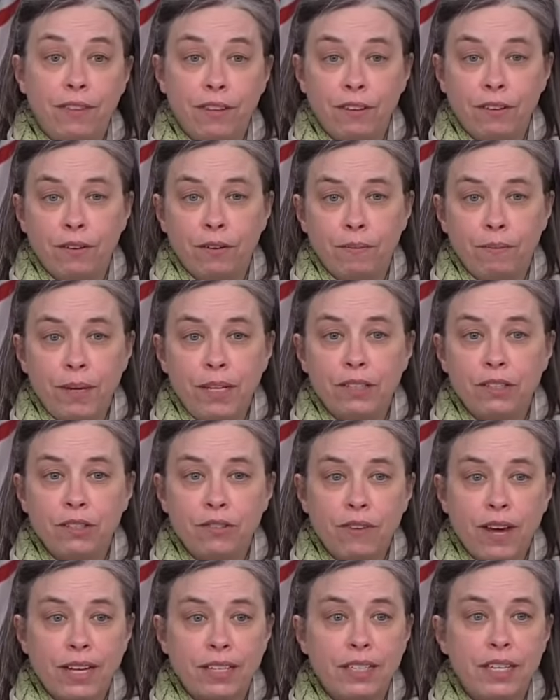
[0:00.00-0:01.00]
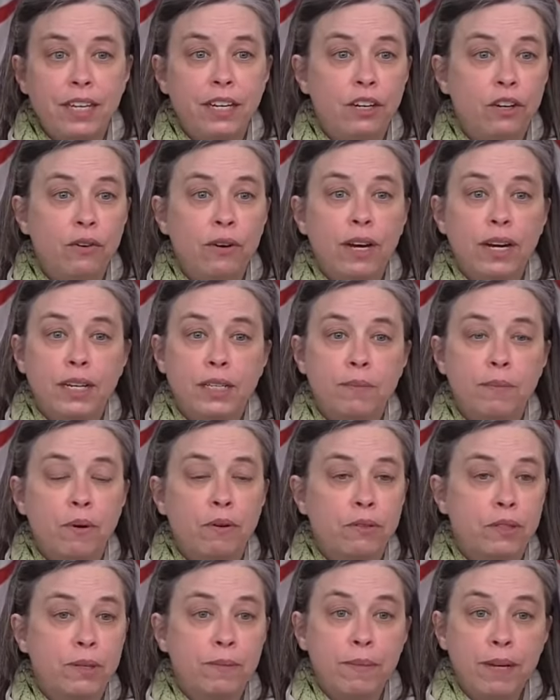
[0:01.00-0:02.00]
the measles vaccine and you get
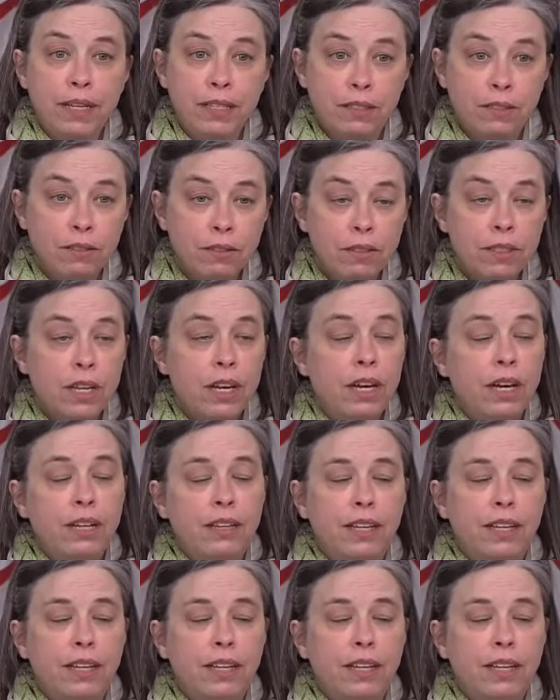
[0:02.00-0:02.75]
exposed to measles,